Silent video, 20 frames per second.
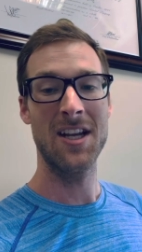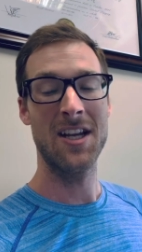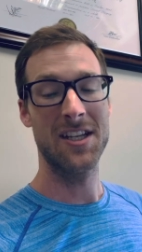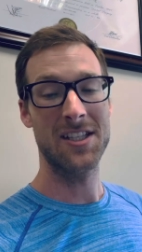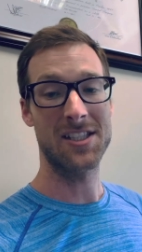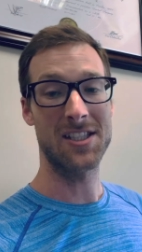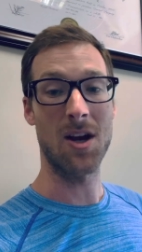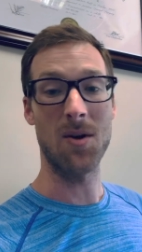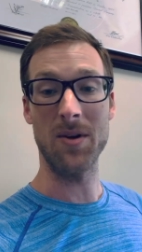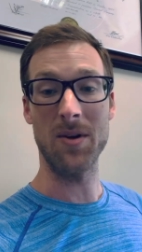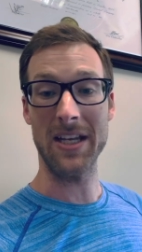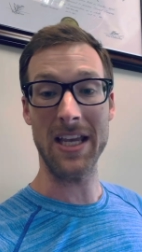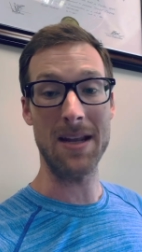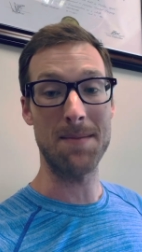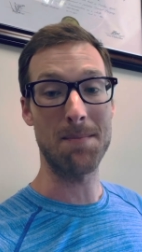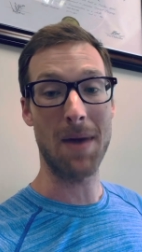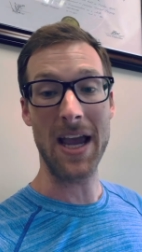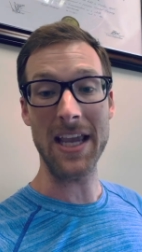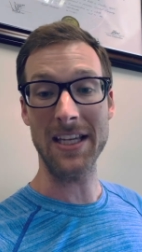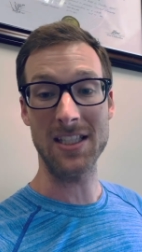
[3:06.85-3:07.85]
So again,
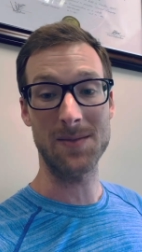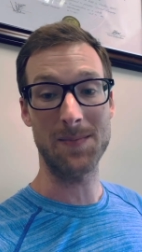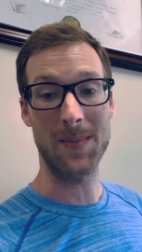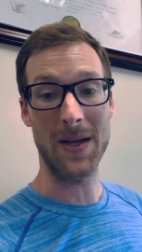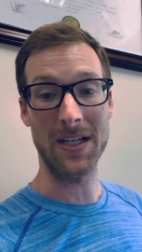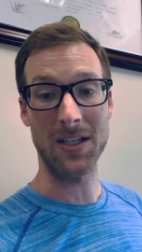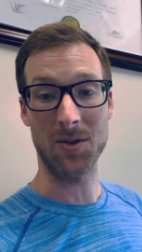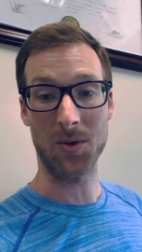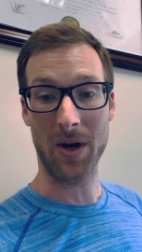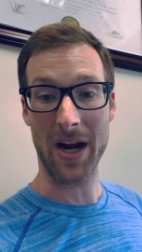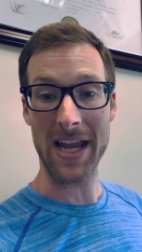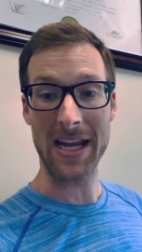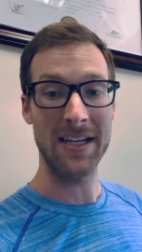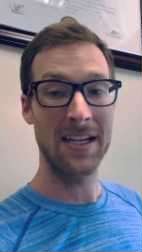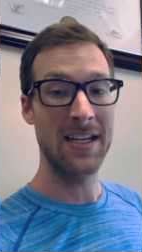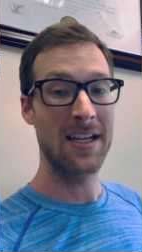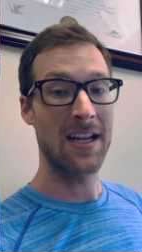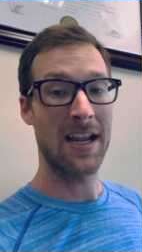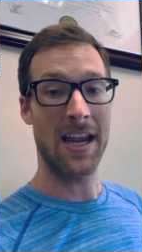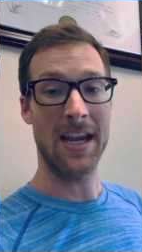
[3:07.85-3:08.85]
Mike has been great.
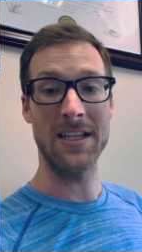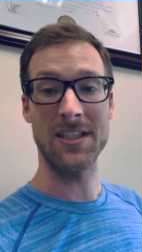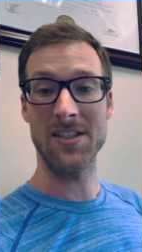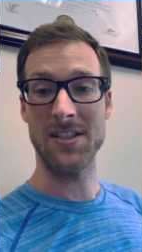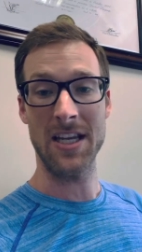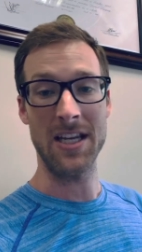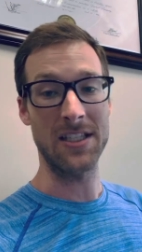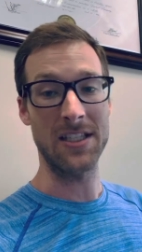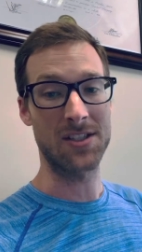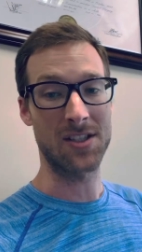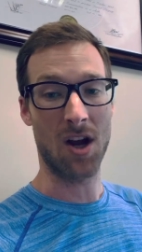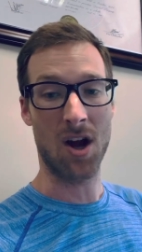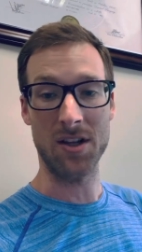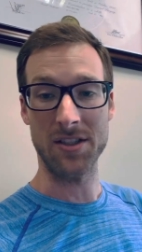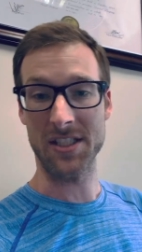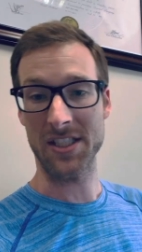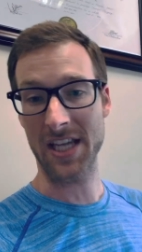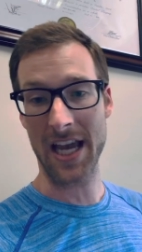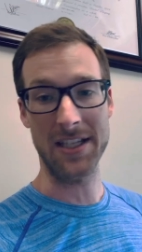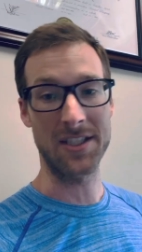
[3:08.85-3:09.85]
He's on
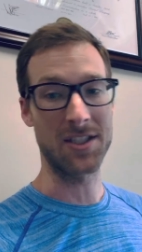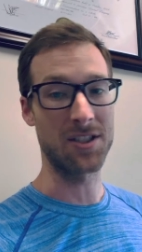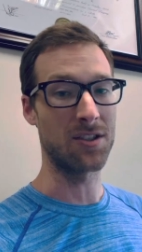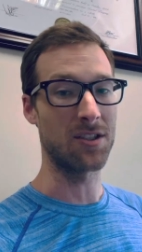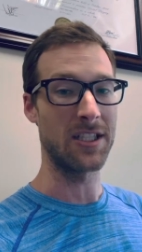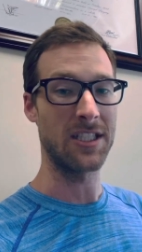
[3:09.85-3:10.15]
schedule.